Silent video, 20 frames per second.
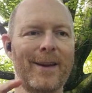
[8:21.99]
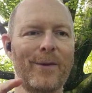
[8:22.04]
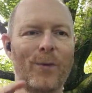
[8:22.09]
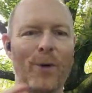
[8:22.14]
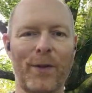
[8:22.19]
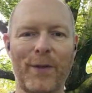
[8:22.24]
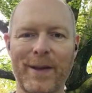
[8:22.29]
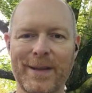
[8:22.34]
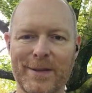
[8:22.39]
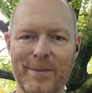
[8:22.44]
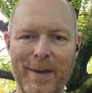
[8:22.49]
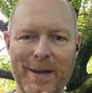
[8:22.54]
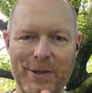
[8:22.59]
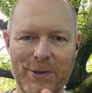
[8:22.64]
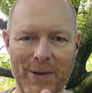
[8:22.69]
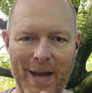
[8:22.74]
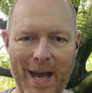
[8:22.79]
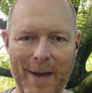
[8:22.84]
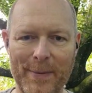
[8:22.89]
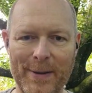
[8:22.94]
What things have made
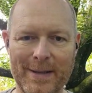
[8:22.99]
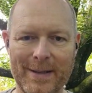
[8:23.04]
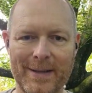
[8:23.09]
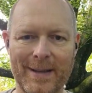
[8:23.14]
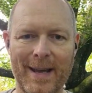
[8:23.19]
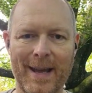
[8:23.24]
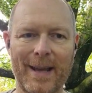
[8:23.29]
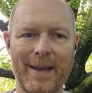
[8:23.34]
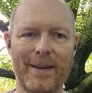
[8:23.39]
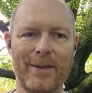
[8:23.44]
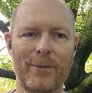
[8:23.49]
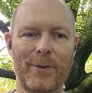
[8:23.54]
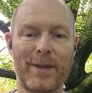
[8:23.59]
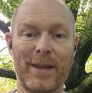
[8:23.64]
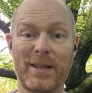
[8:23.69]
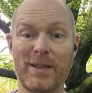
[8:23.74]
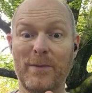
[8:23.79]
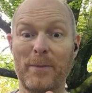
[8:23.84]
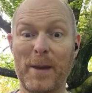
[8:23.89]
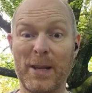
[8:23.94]
you happy today? What
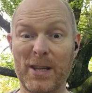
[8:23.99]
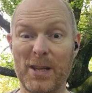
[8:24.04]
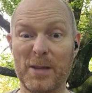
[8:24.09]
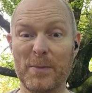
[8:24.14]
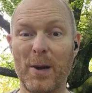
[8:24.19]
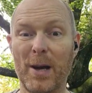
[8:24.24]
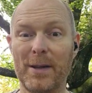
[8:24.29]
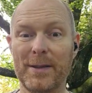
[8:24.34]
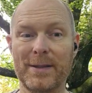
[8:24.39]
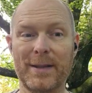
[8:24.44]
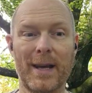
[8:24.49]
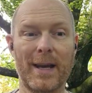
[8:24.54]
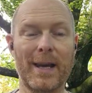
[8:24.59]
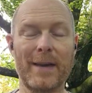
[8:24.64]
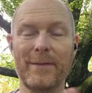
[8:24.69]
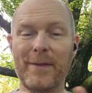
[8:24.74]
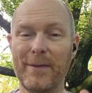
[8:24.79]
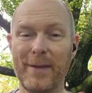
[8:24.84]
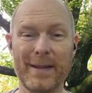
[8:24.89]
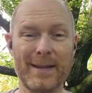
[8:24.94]
things have made you smile today?
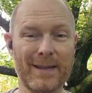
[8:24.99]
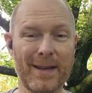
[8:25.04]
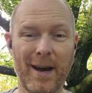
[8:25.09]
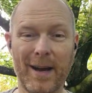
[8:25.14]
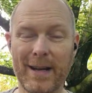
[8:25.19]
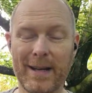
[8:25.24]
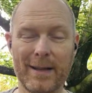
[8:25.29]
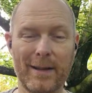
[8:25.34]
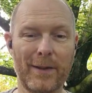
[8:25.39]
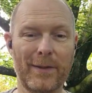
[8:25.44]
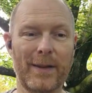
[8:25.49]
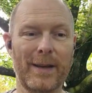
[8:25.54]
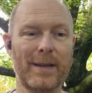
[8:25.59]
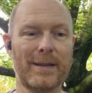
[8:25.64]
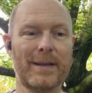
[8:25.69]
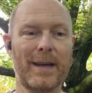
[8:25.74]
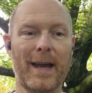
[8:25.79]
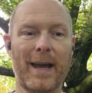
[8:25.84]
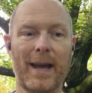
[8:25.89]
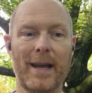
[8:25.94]
Even if they're tiny little
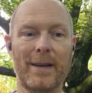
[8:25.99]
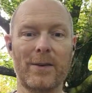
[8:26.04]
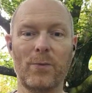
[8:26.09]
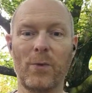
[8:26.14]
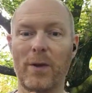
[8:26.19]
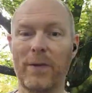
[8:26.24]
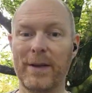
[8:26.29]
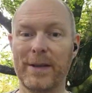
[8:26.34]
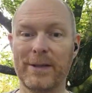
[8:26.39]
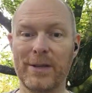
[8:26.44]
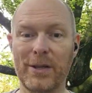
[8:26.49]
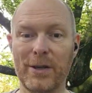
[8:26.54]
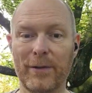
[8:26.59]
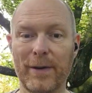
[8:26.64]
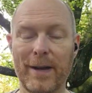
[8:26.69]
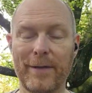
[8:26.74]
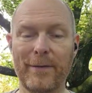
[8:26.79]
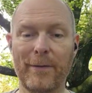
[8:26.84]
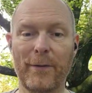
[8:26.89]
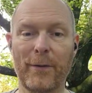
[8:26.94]
things, and what things are you
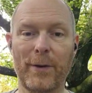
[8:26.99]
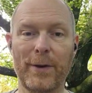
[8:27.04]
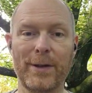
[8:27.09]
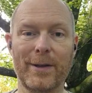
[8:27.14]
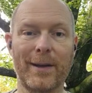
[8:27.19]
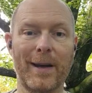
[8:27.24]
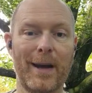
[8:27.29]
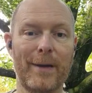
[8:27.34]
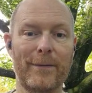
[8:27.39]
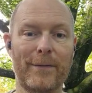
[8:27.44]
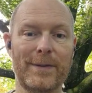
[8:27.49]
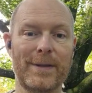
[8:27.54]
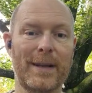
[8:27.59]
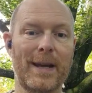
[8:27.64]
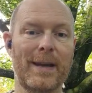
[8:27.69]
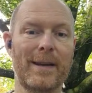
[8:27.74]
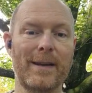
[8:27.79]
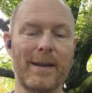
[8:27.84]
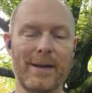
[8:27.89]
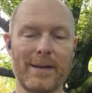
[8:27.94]
grateful for in your life
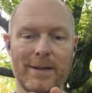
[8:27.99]
today?